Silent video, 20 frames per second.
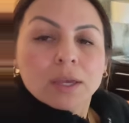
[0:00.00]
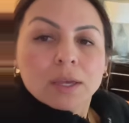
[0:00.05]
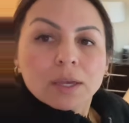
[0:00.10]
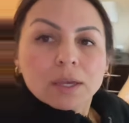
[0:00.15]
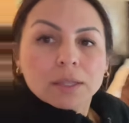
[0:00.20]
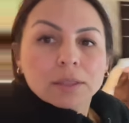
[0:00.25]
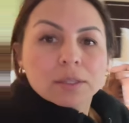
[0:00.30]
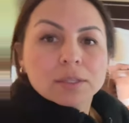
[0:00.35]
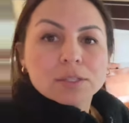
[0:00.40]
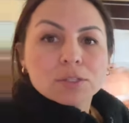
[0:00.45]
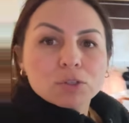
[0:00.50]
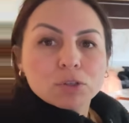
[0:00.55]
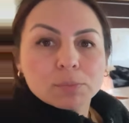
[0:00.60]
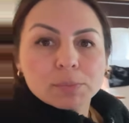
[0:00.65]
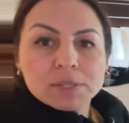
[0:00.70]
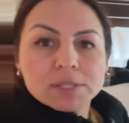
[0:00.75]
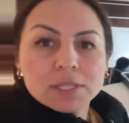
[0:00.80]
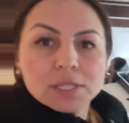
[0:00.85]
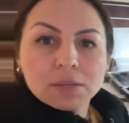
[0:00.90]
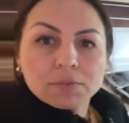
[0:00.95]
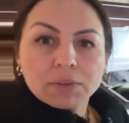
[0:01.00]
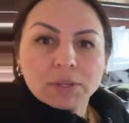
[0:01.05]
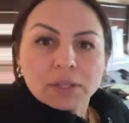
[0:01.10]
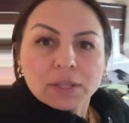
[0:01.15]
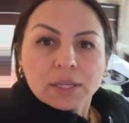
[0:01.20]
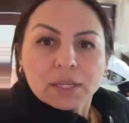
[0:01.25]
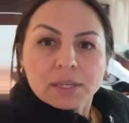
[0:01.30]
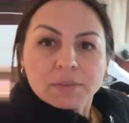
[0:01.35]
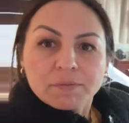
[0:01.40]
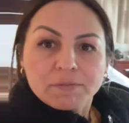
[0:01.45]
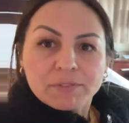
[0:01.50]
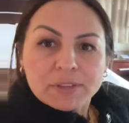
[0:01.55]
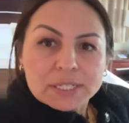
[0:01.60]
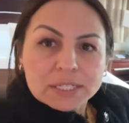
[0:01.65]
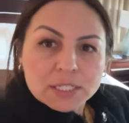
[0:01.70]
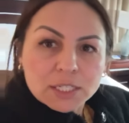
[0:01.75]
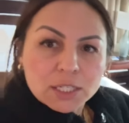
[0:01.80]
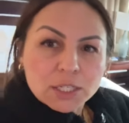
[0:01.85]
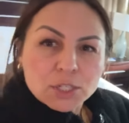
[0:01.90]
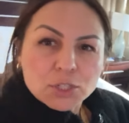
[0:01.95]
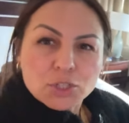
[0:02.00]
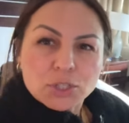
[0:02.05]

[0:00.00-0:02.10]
And this room is giving like a vintage.